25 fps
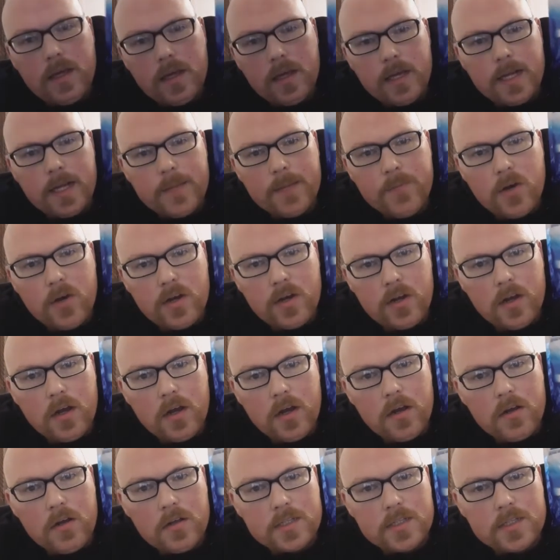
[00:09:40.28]
And I bought
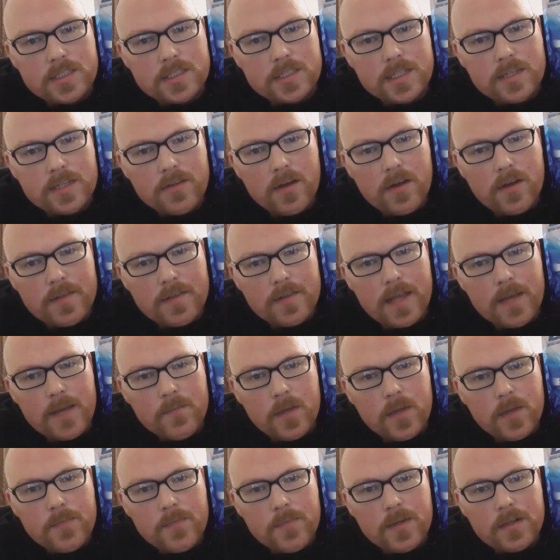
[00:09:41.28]
Halls because I thought that
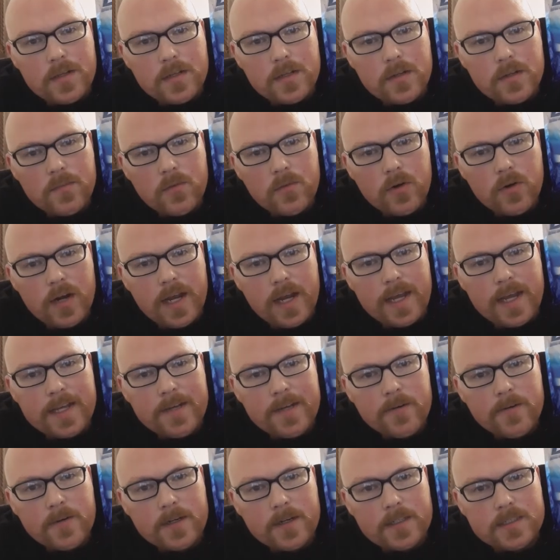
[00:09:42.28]
might be a little more
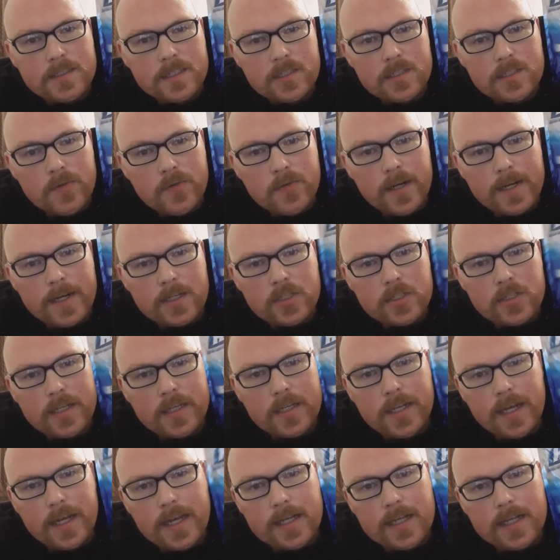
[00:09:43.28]
accurate because this one
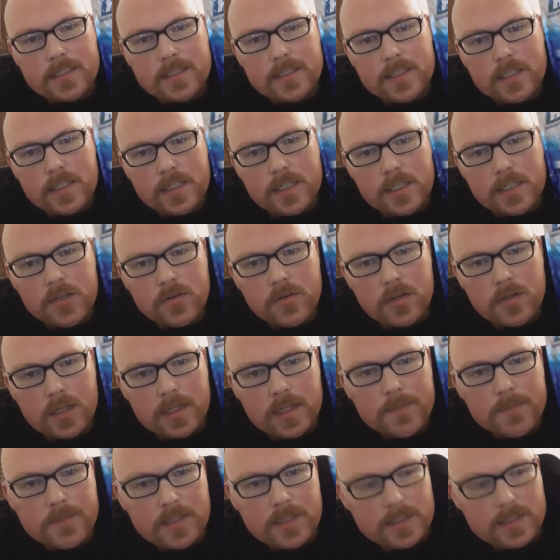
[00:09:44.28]
actually has
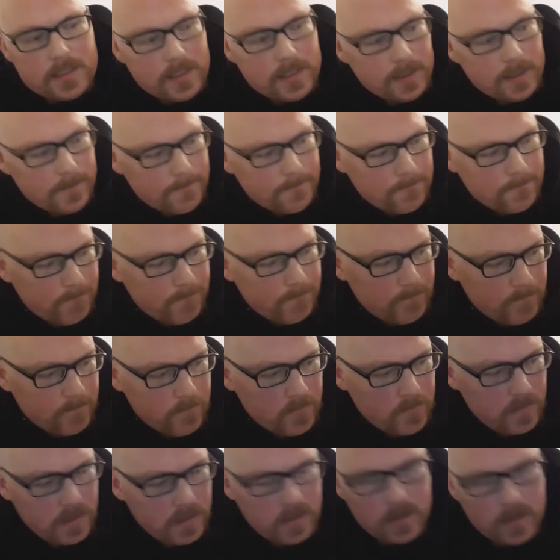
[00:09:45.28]
eucalyptus in it.
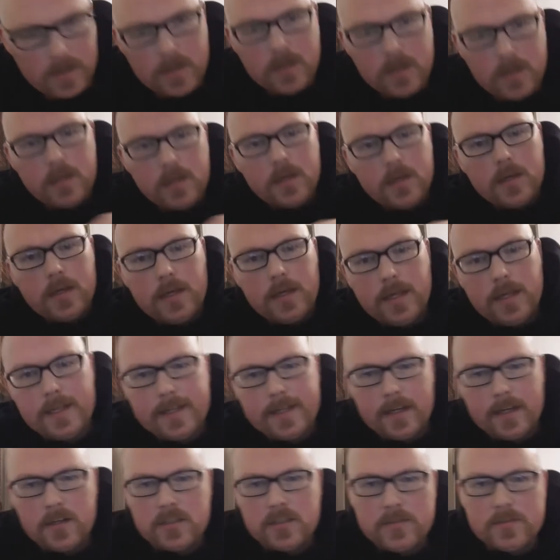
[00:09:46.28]
He
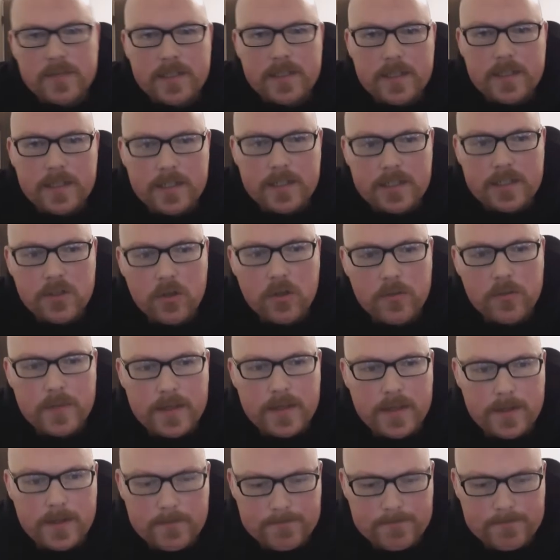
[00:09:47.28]
told me
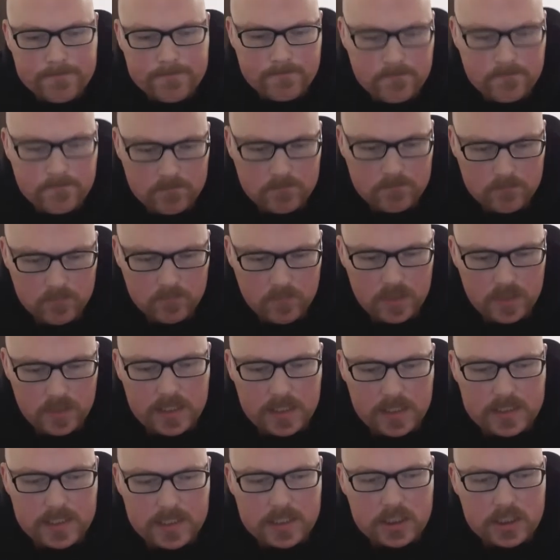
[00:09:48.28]
that
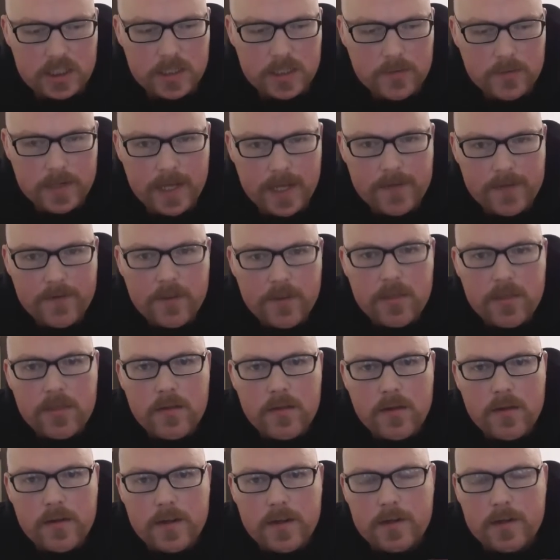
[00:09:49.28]
essentially it
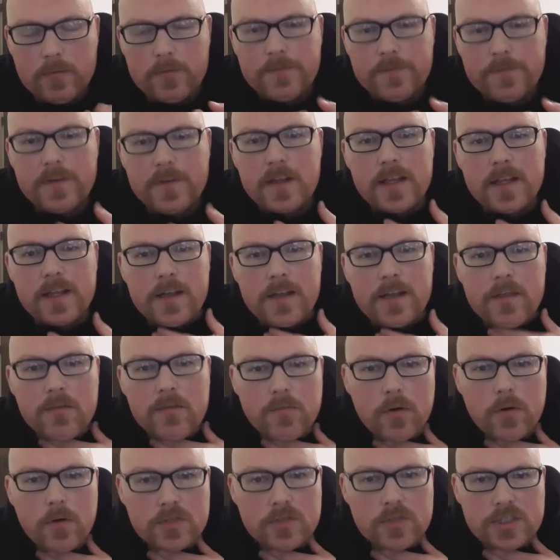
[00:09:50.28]
would feel like a
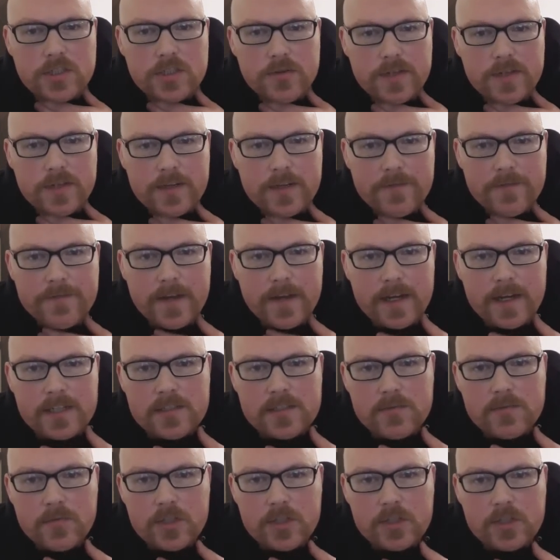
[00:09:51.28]
throat soothing
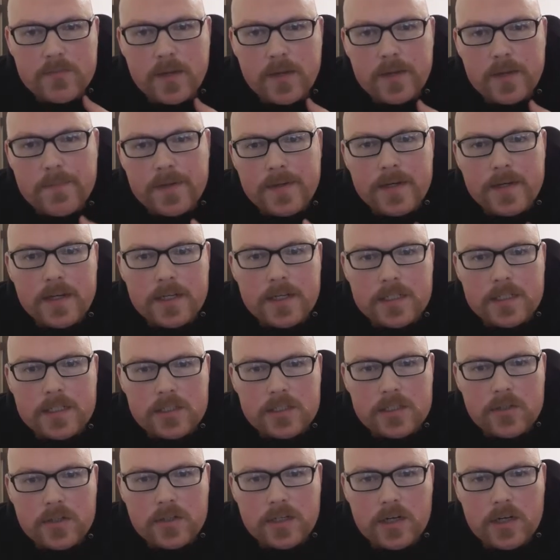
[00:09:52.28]
effect, which might be nice
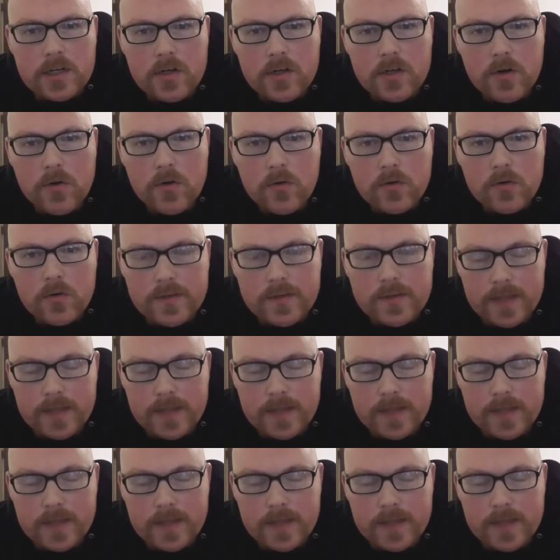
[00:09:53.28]
during a cold.